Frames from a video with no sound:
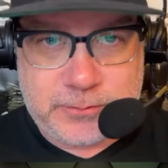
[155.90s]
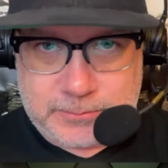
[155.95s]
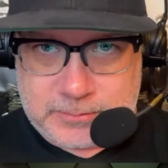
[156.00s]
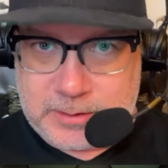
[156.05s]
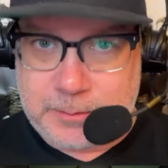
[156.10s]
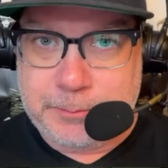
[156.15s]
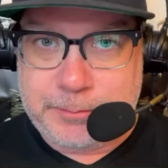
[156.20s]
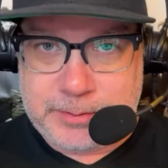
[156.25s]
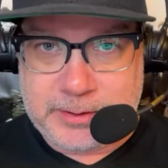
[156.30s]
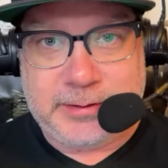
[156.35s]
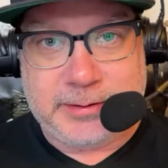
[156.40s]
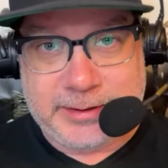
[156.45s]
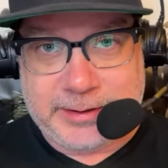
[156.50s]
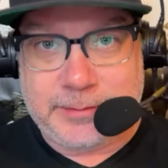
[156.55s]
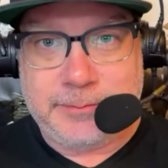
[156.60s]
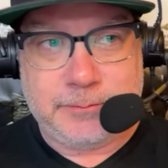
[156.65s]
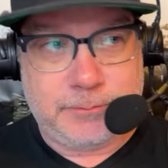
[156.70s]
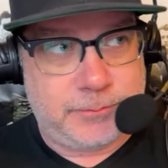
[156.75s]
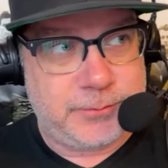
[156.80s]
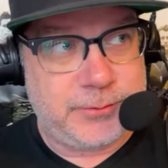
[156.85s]

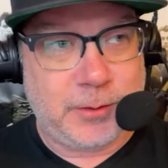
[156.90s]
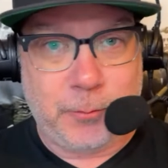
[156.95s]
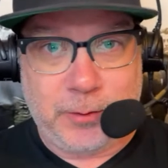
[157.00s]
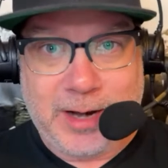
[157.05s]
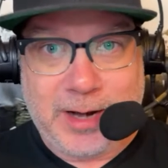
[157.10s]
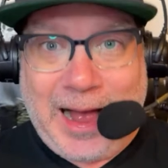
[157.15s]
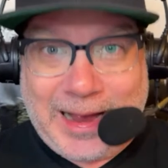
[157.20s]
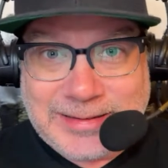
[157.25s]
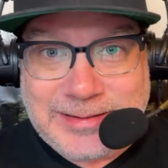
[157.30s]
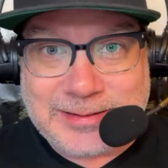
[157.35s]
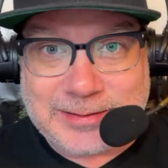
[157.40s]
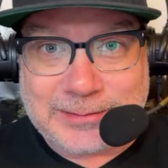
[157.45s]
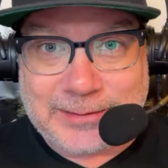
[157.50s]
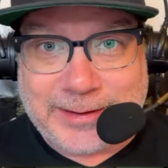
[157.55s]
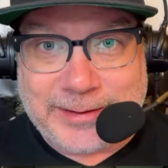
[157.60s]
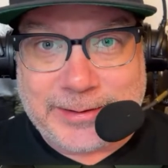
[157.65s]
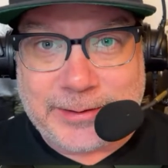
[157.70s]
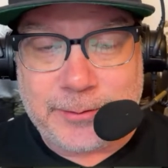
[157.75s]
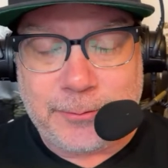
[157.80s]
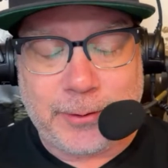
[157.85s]
completely, somewhat
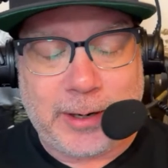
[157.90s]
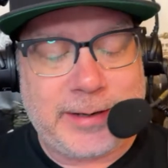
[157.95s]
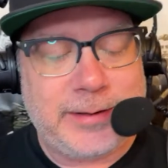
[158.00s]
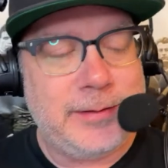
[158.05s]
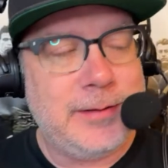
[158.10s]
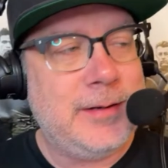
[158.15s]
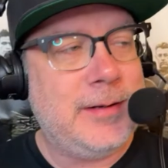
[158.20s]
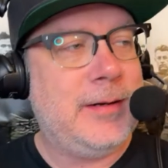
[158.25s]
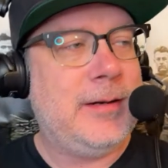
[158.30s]
isolated, right?